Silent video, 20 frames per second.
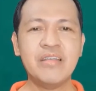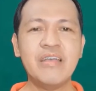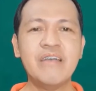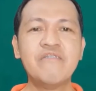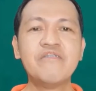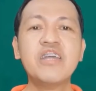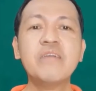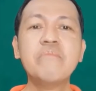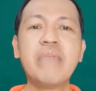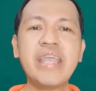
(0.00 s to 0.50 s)

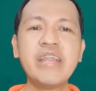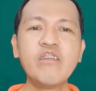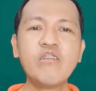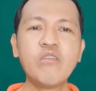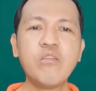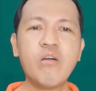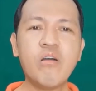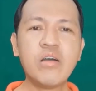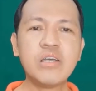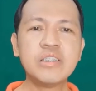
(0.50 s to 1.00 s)
The main
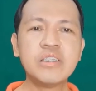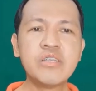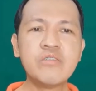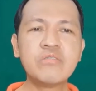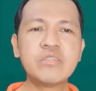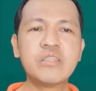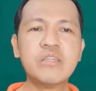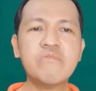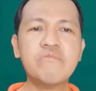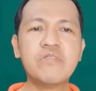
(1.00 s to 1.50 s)
clause
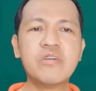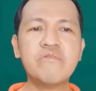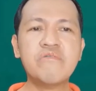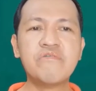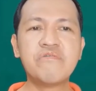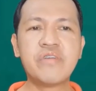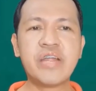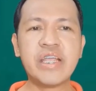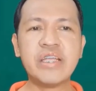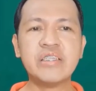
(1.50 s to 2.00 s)
used the verb
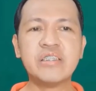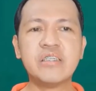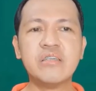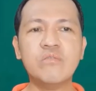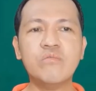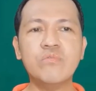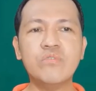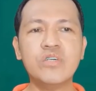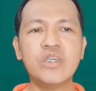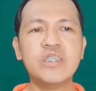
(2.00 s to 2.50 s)
phrase
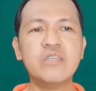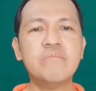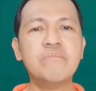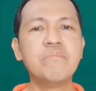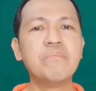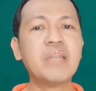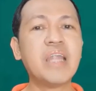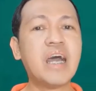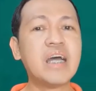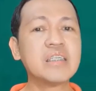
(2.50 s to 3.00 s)
would
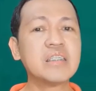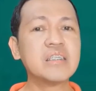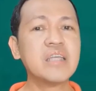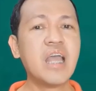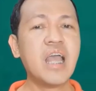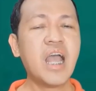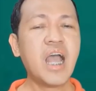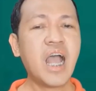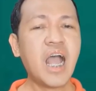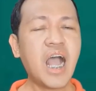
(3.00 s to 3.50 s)
plus
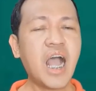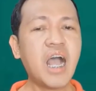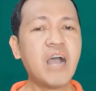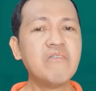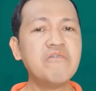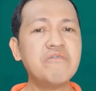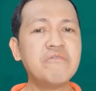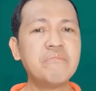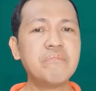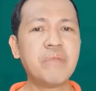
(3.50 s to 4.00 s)

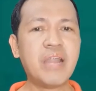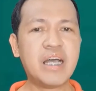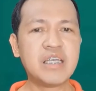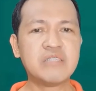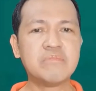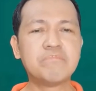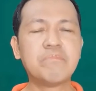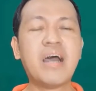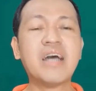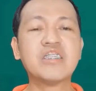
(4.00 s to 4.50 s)
have
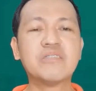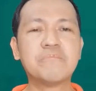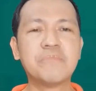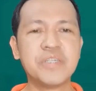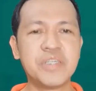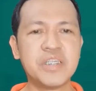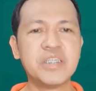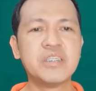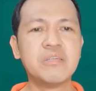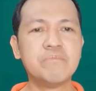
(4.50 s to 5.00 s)
plus past
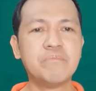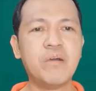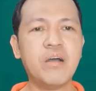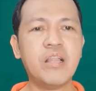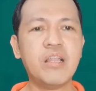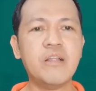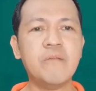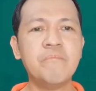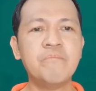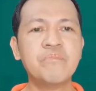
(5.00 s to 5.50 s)

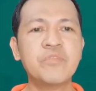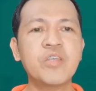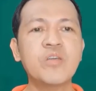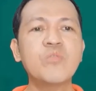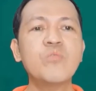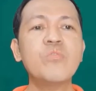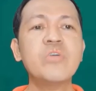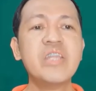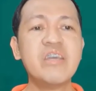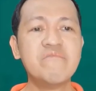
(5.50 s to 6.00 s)
participle,
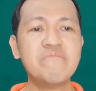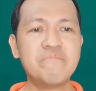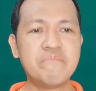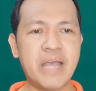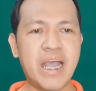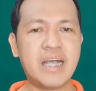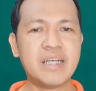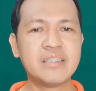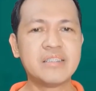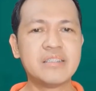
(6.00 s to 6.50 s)
would have
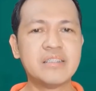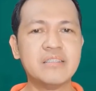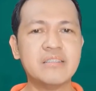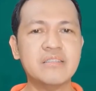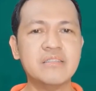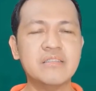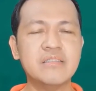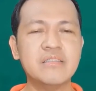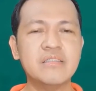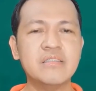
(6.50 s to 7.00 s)
passed.
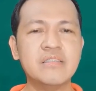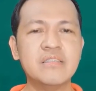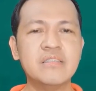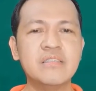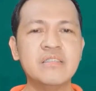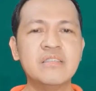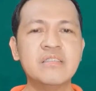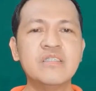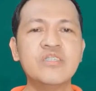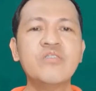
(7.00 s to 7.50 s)

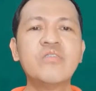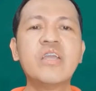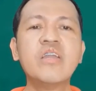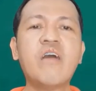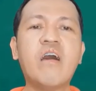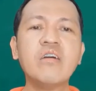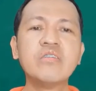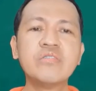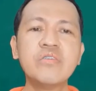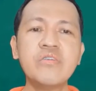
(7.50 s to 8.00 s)
You can
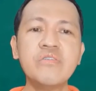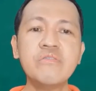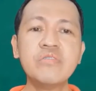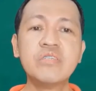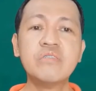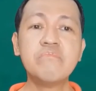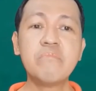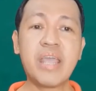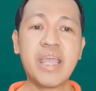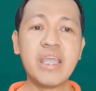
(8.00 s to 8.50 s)
also
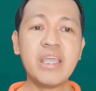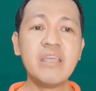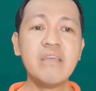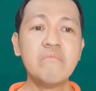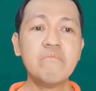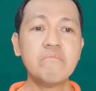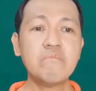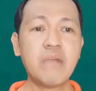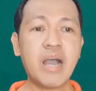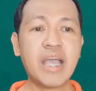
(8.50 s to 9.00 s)
use may,
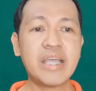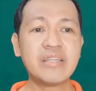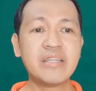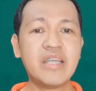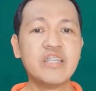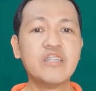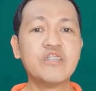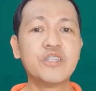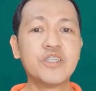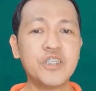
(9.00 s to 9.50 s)
might,
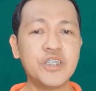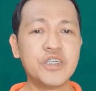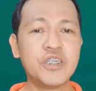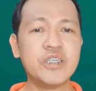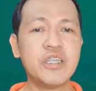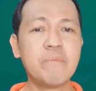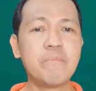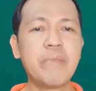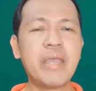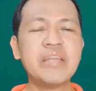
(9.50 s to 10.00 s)
and could
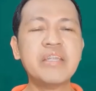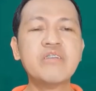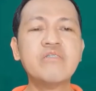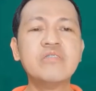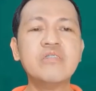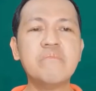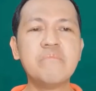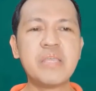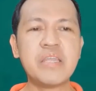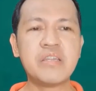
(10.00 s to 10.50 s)
depending on
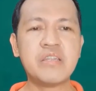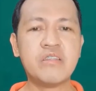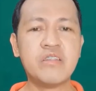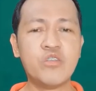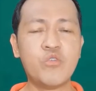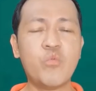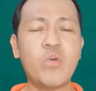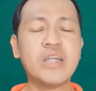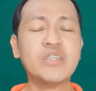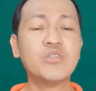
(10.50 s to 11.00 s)
the meaning that
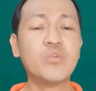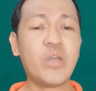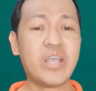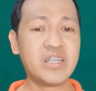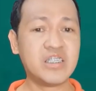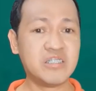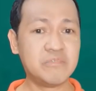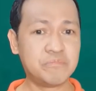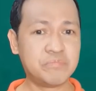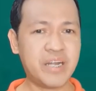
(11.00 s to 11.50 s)
you want to
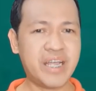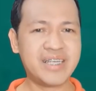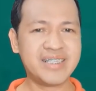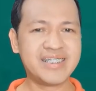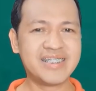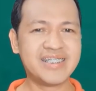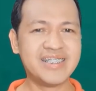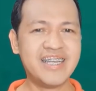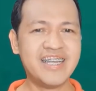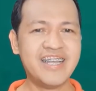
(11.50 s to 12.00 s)

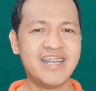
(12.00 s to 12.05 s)
express.